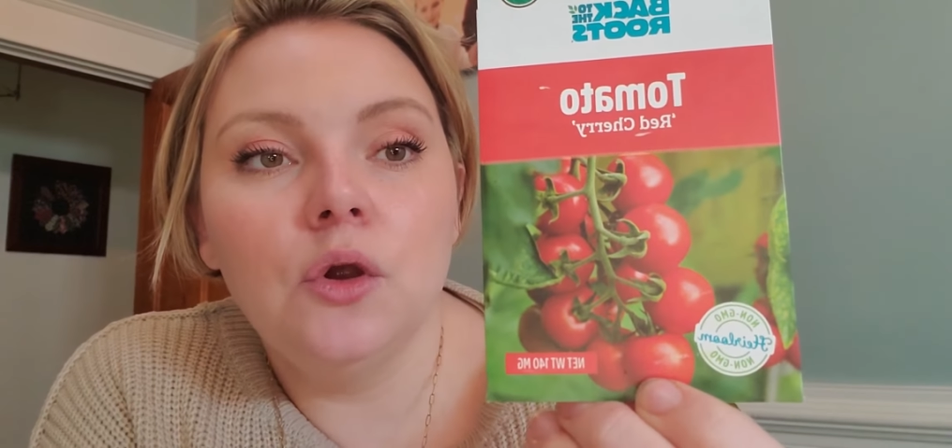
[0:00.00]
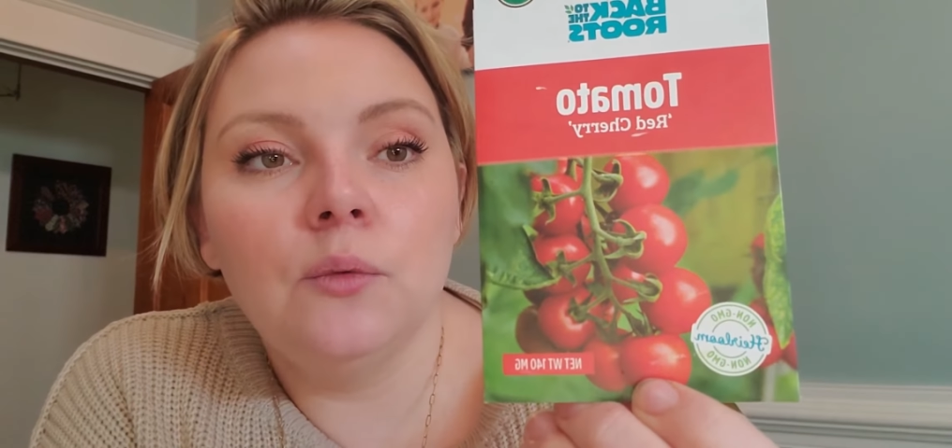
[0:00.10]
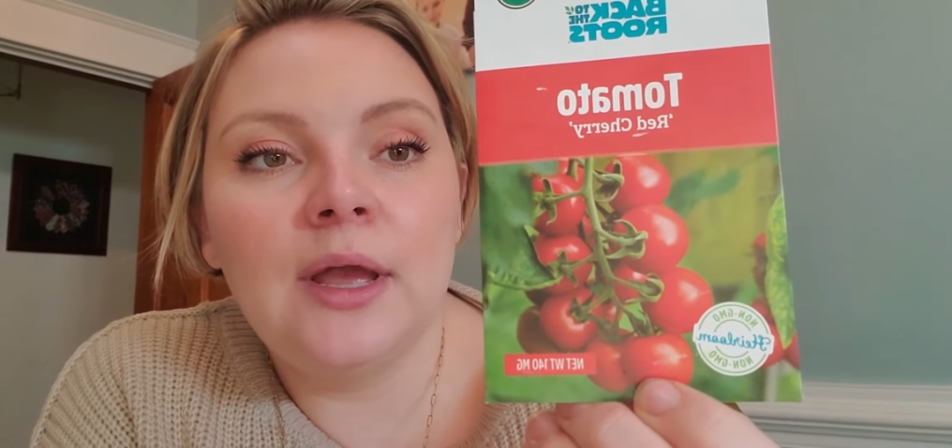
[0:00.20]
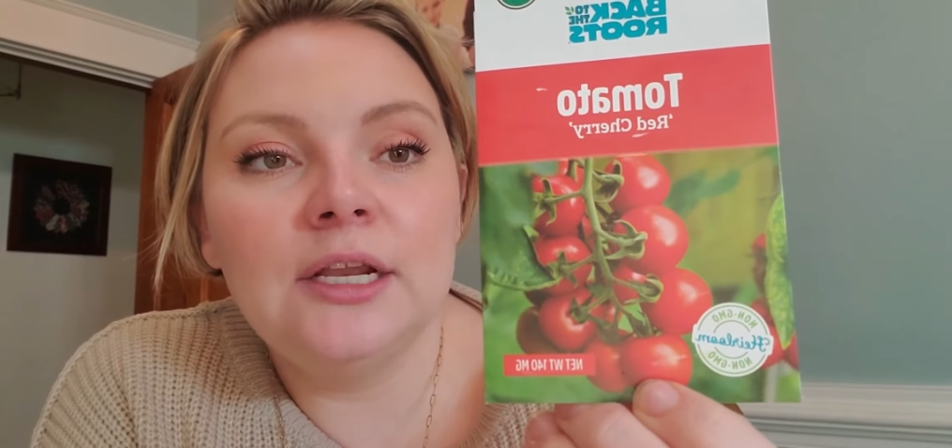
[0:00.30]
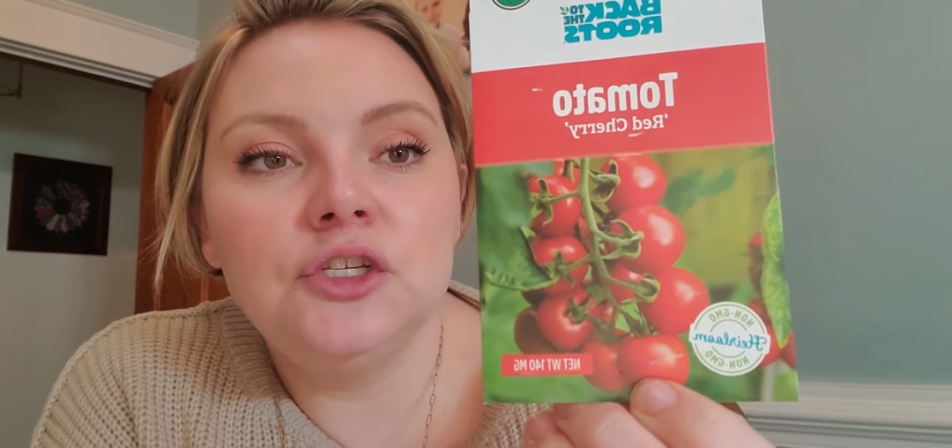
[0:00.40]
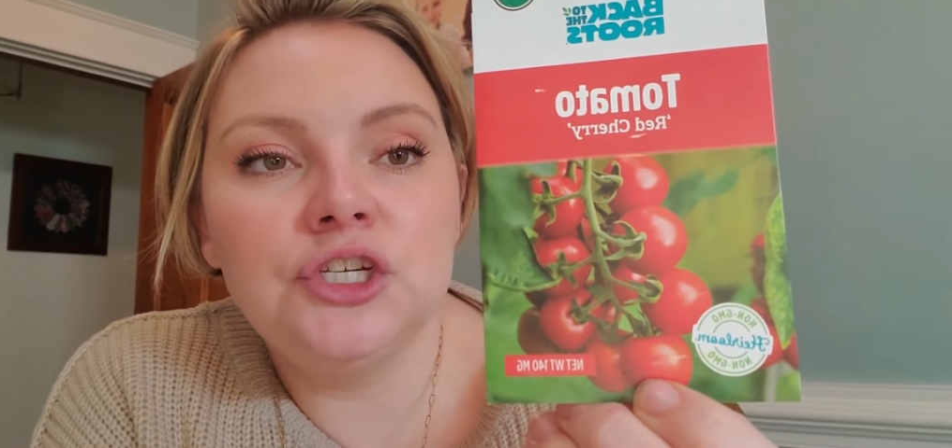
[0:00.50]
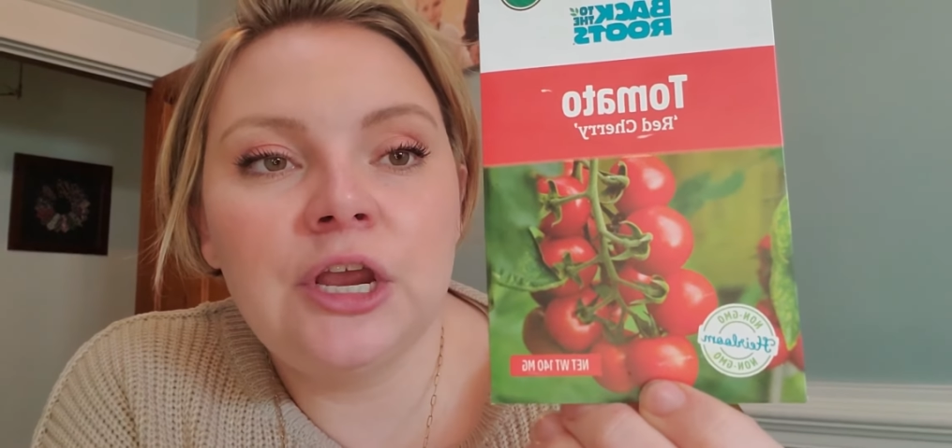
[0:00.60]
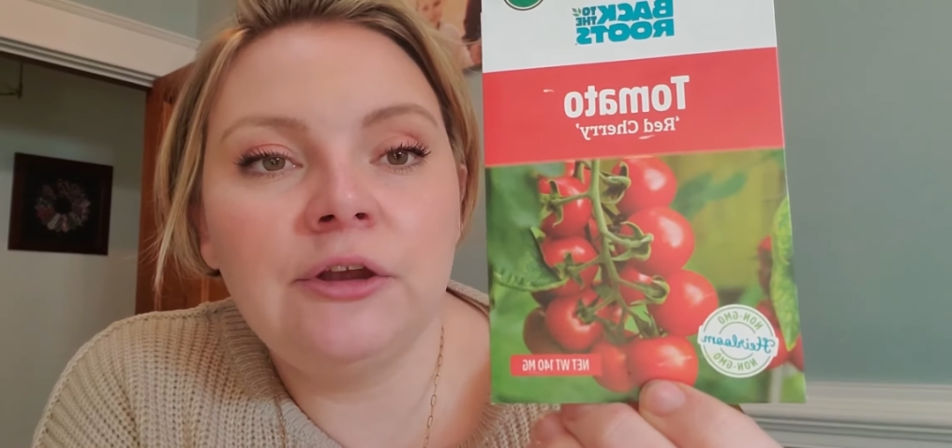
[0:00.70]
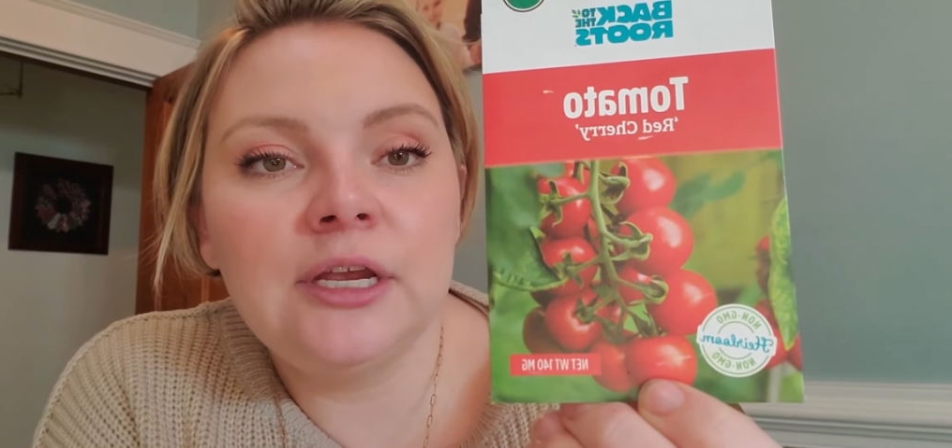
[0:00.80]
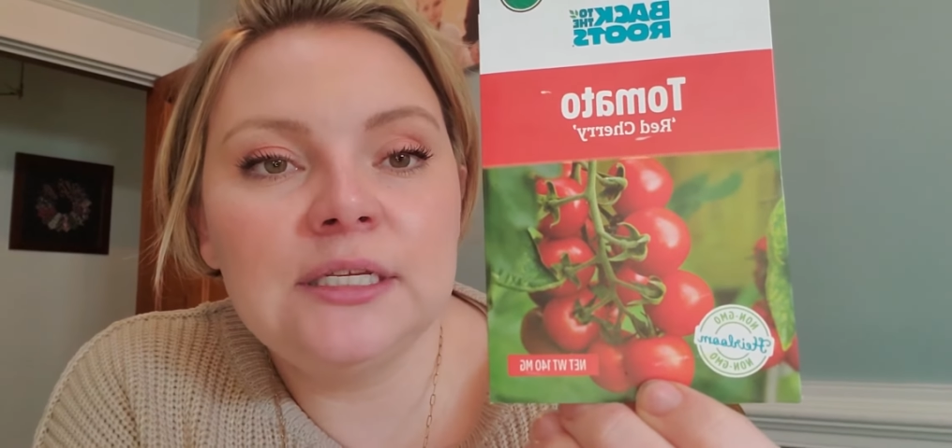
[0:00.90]
red
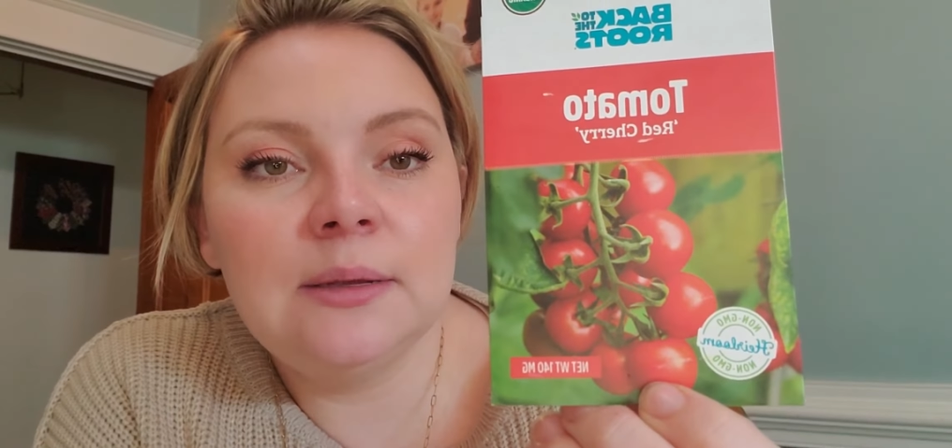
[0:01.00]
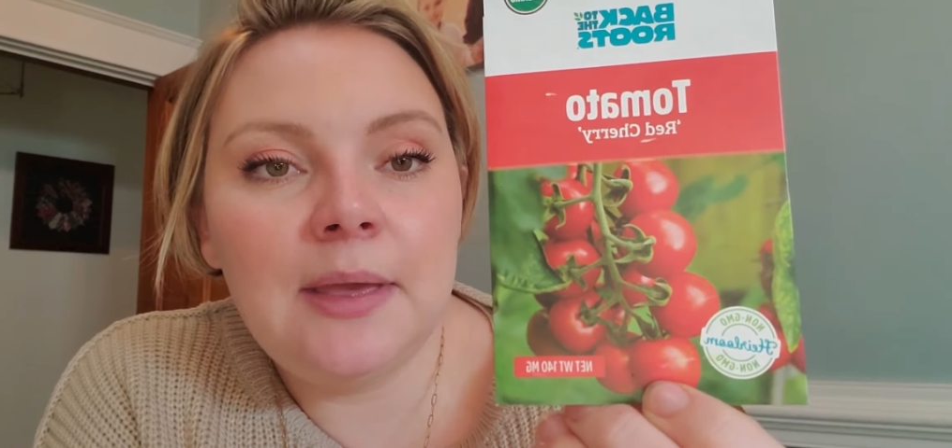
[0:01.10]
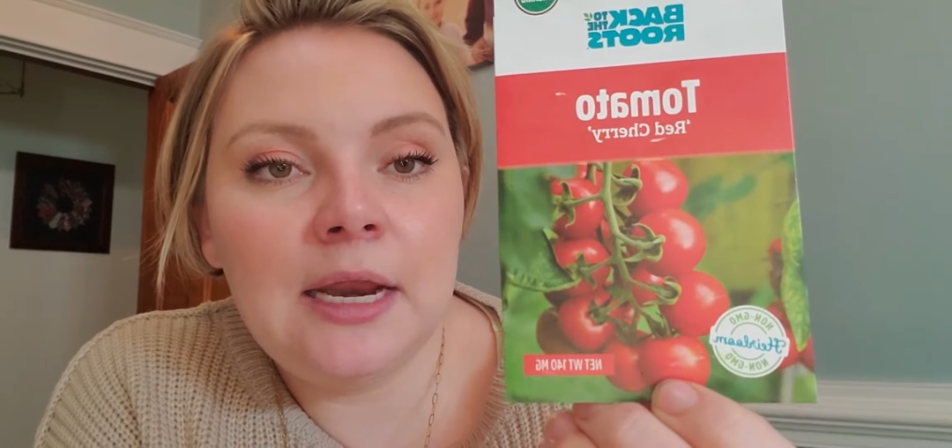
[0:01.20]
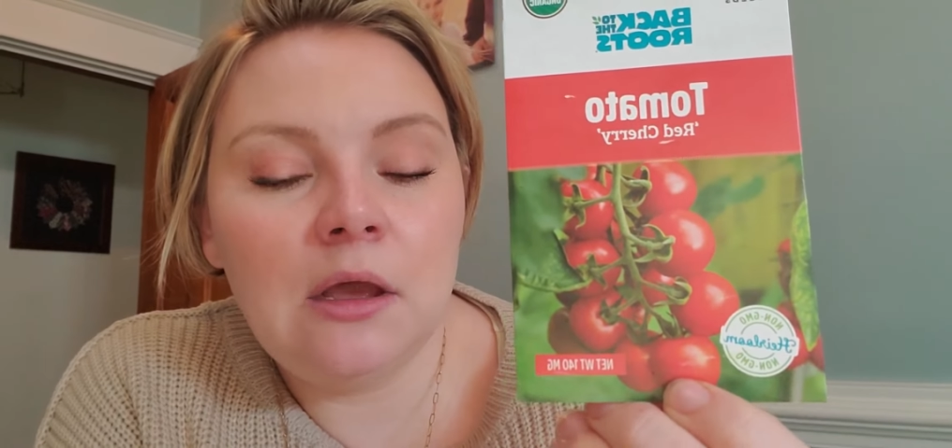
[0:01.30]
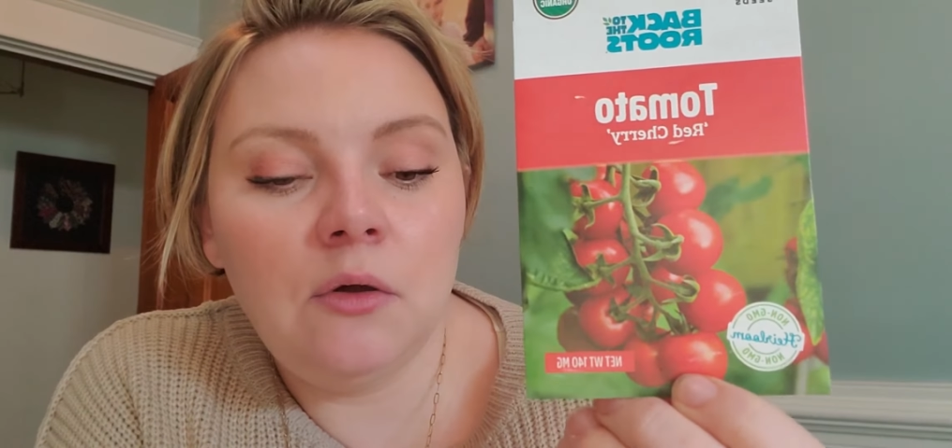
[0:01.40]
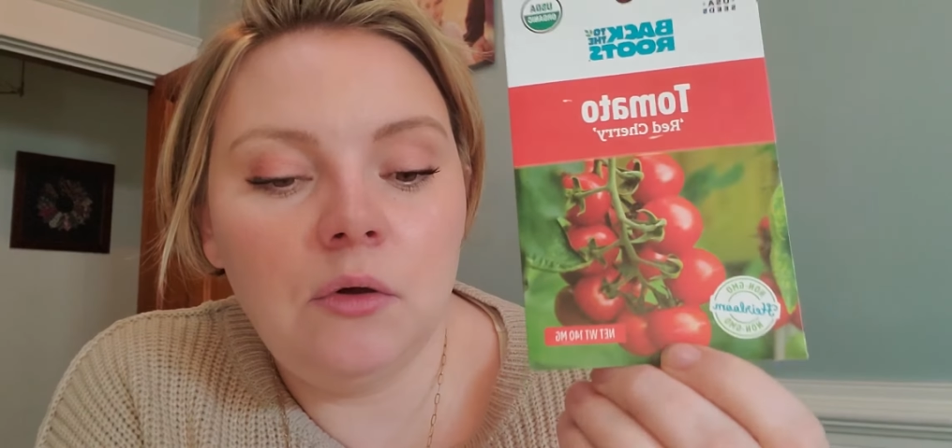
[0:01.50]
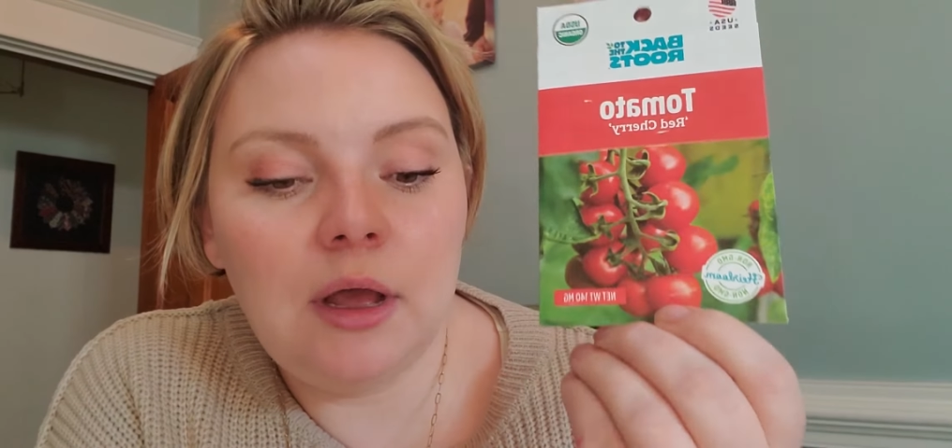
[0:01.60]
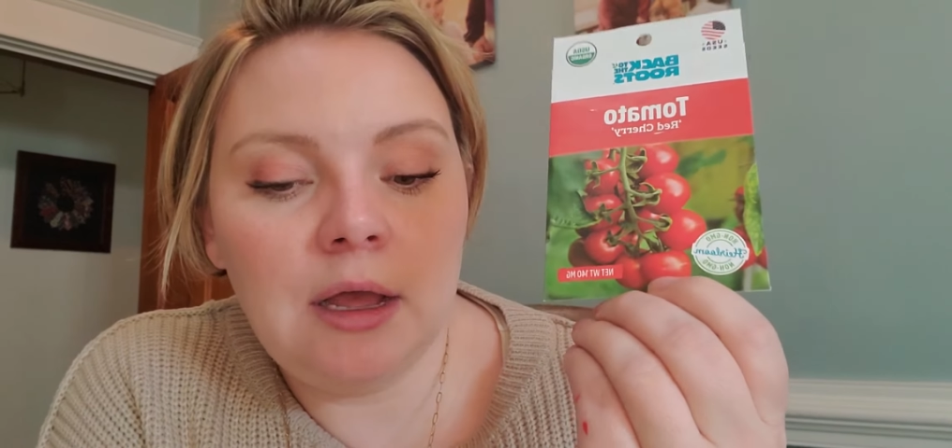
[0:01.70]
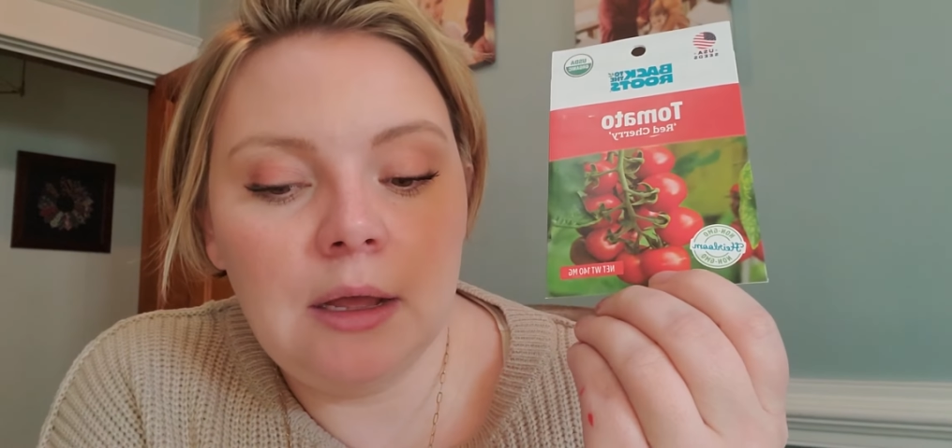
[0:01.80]
cherry tomato.